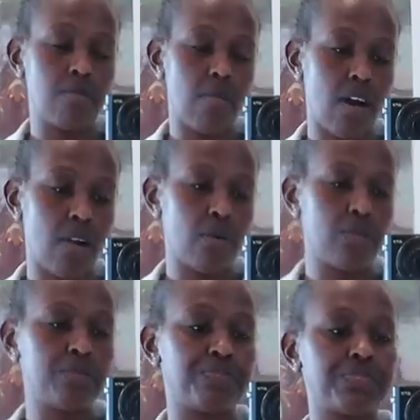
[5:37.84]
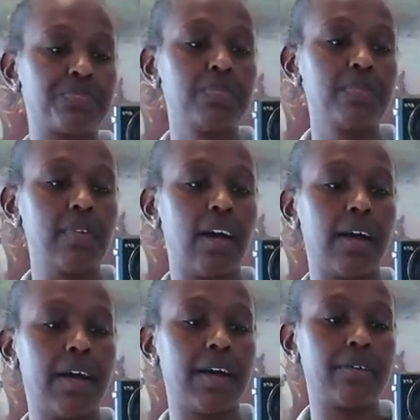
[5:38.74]
Timau,
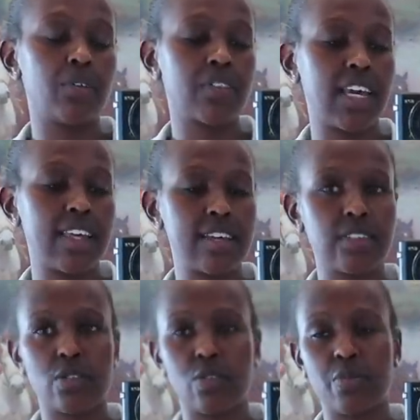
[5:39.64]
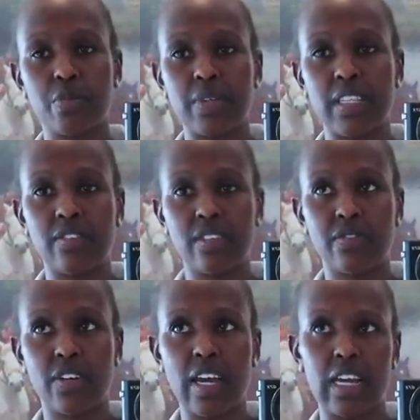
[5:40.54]
North Kenya. So we'll be
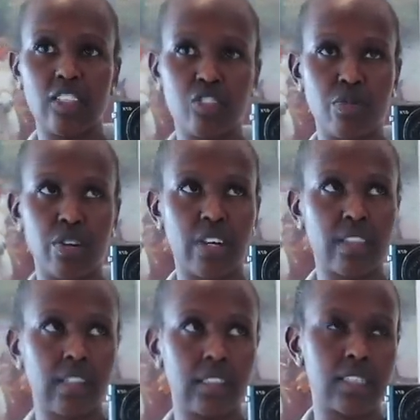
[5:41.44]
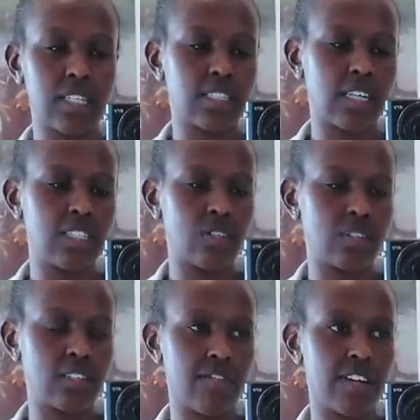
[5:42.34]
leaving very early tomorrow, I think 6:30
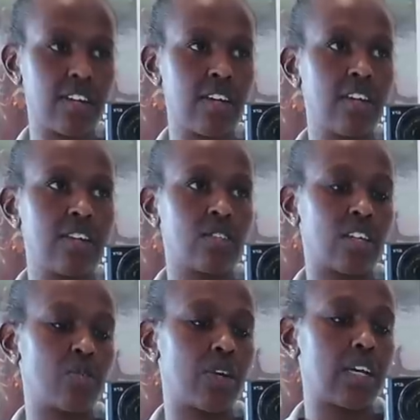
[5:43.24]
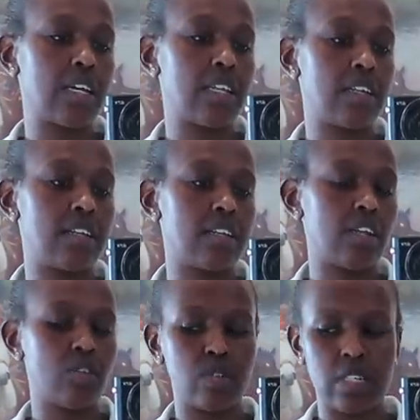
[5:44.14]
or 7. So that we're in
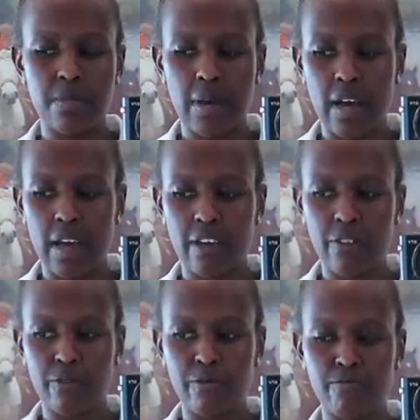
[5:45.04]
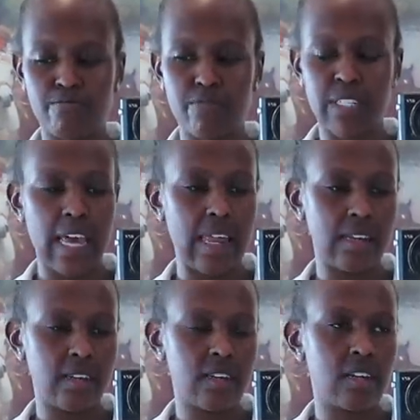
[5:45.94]
NANYUKI by
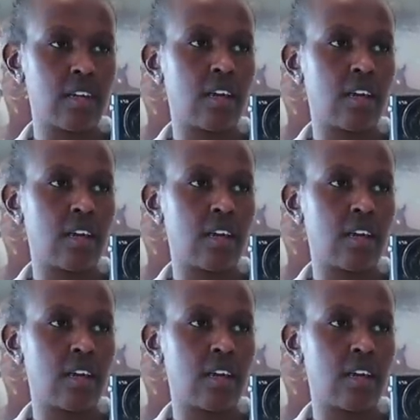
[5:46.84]
10.